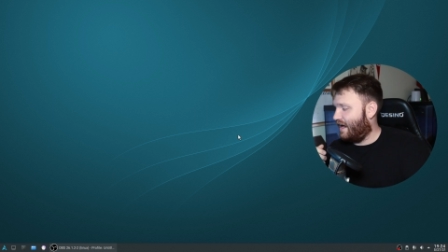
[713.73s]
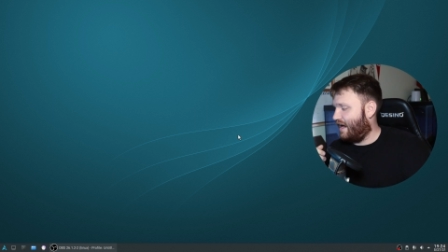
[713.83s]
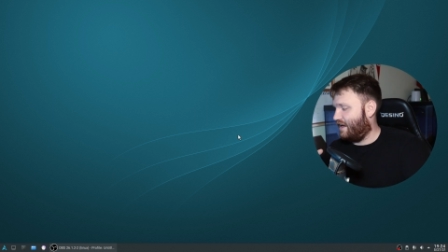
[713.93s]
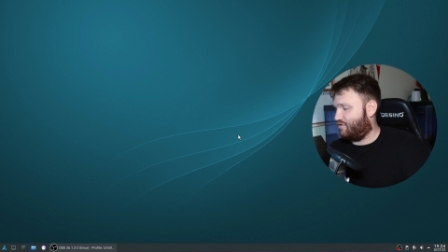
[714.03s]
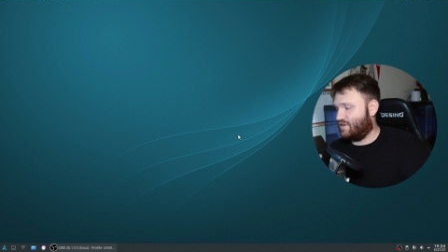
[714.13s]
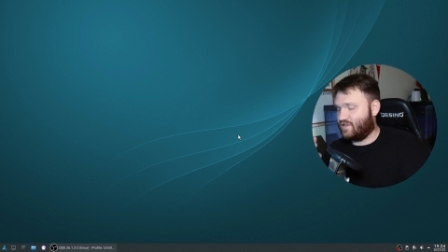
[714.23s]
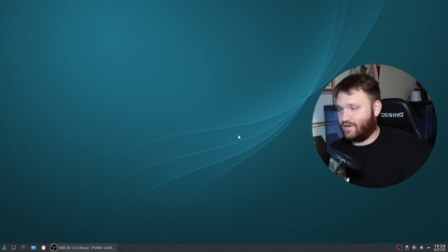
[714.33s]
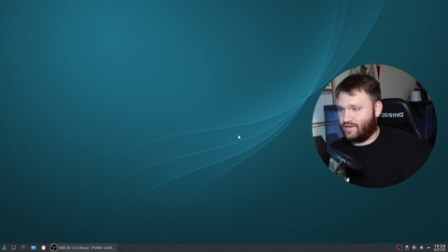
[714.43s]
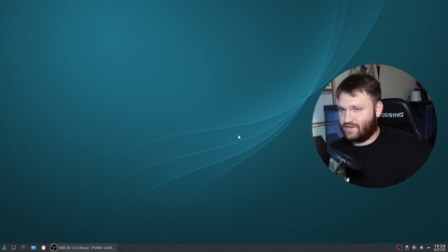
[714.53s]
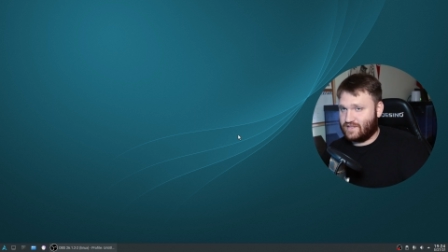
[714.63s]
Uh, I
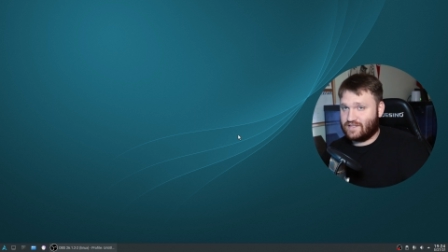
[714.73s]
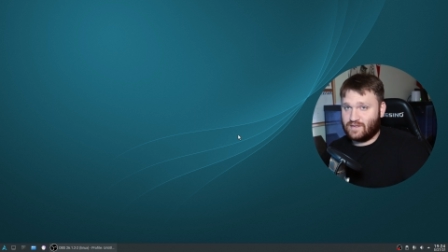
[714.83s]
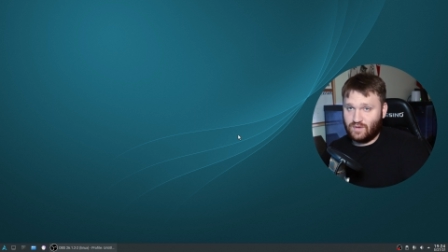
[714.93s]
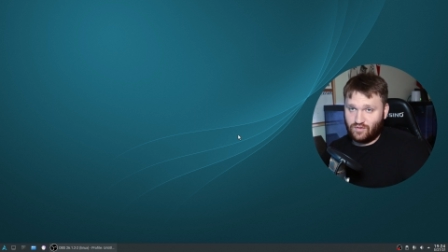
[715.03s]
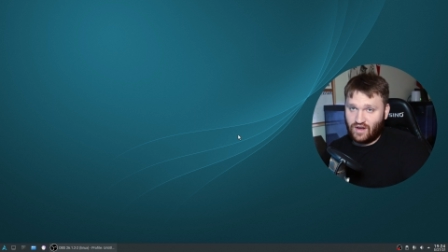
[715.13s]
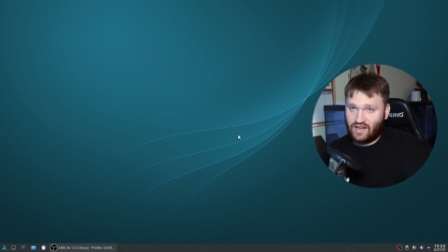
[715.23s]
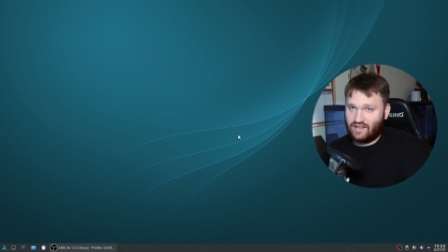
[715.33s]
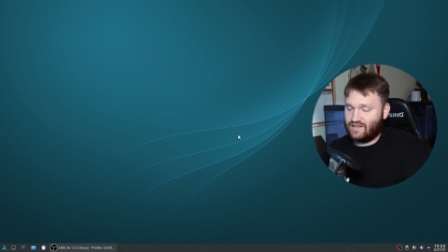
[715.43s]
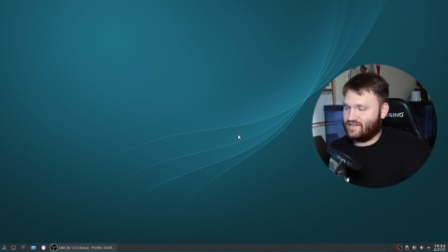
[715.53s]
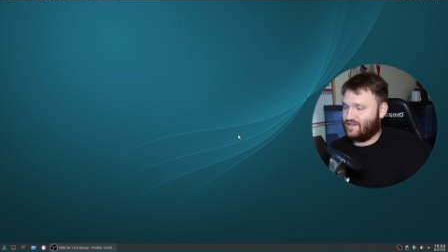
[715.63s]
restarted the system, it
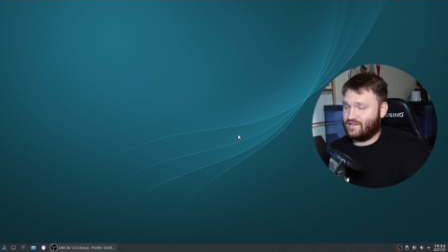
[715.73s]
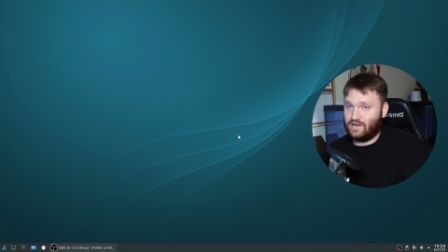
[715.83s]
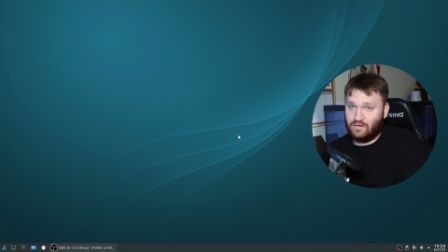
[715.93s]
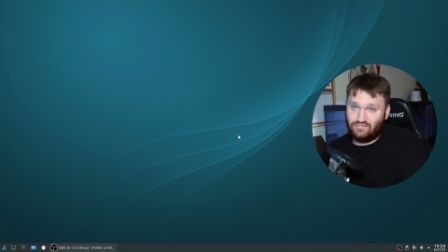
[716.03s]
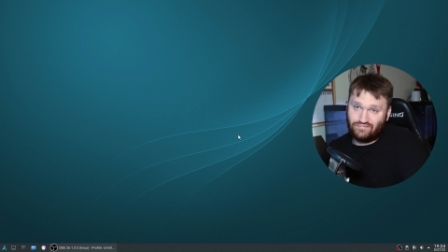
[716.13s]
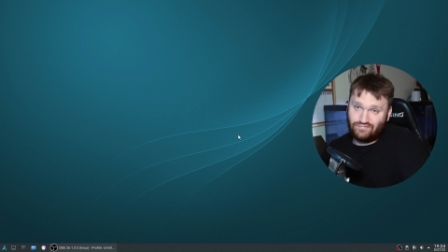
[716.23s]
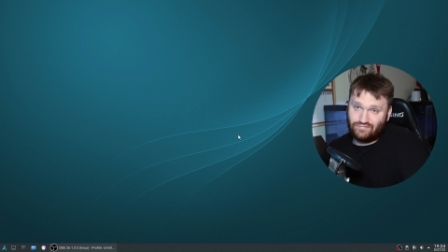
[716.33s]
recognized it, so